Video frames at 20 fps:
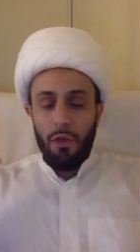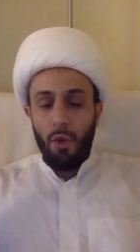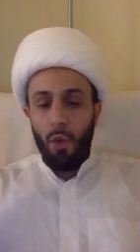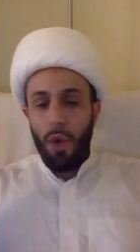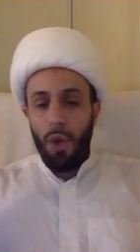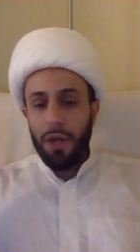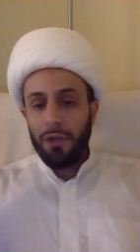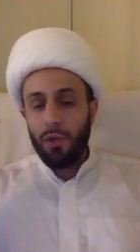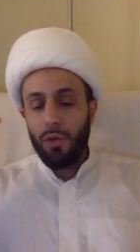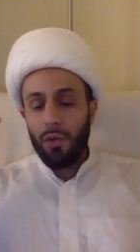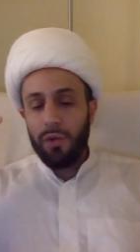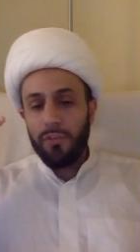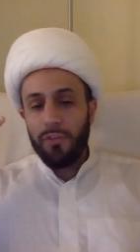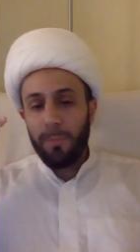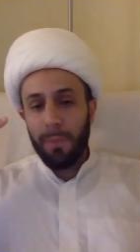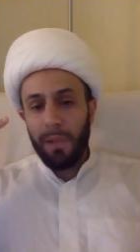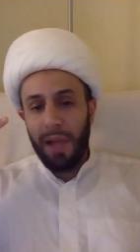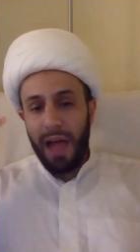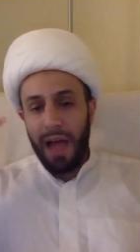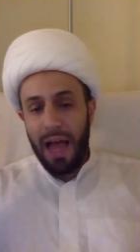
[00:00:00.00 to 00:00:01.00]
one who is
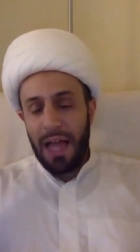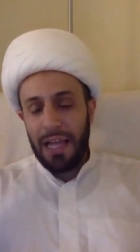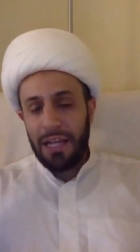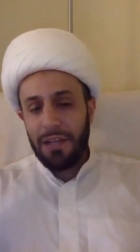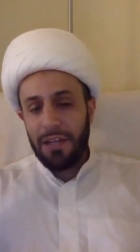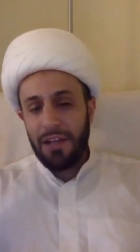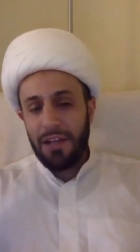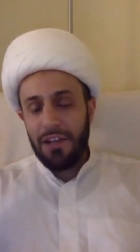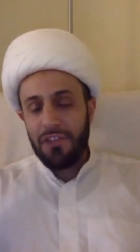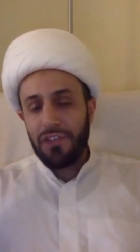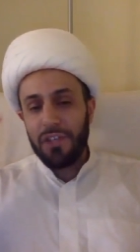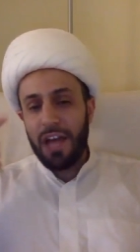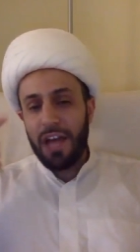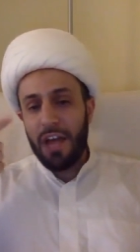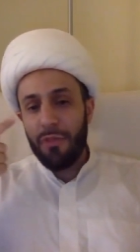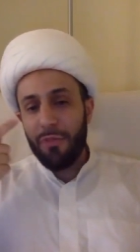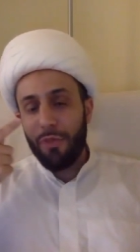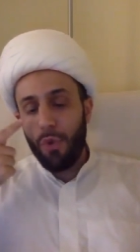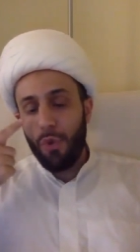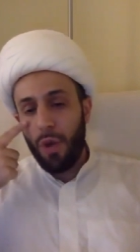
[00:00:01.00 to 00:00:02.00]
blind is
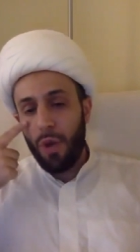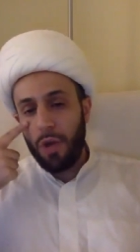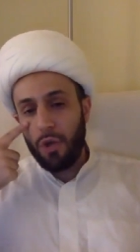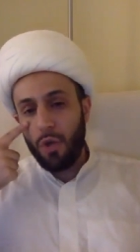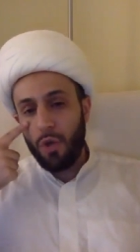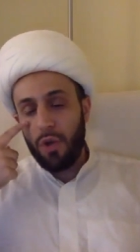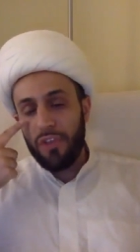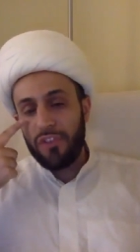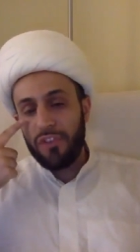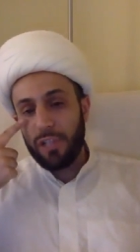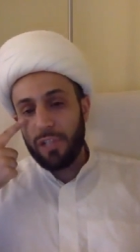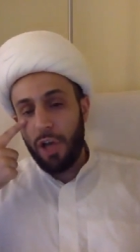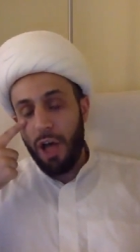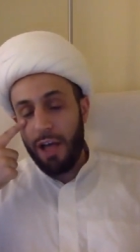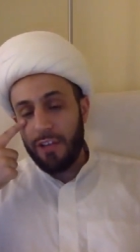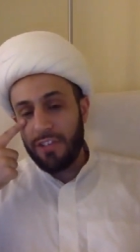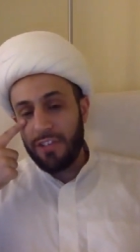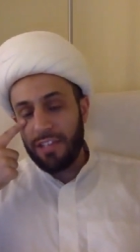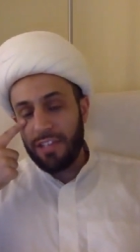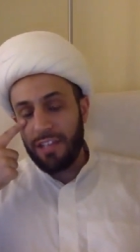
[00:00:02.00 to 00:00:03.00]
not the one who has
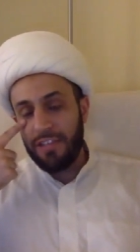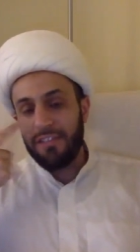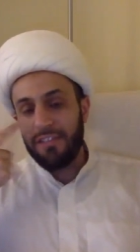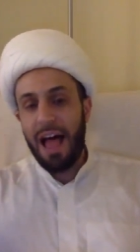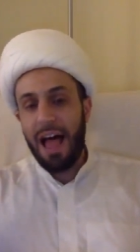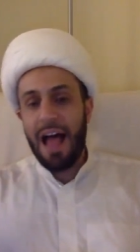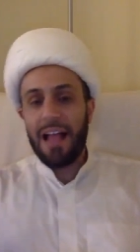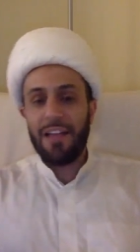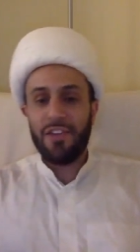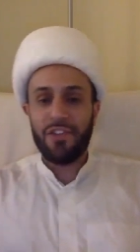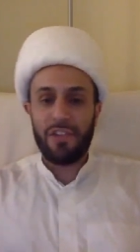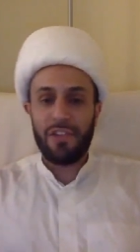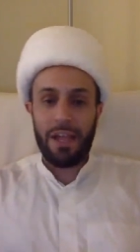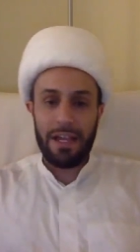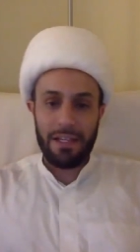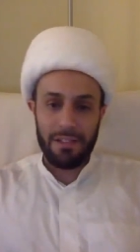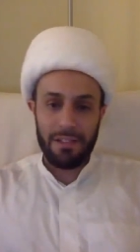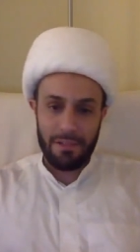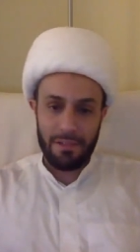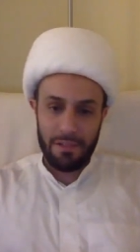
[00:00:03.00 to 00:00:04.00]
lost his
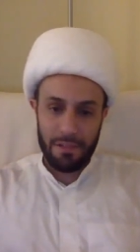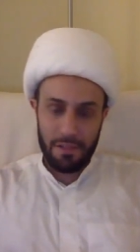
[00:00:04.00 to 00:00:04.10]
eyesight.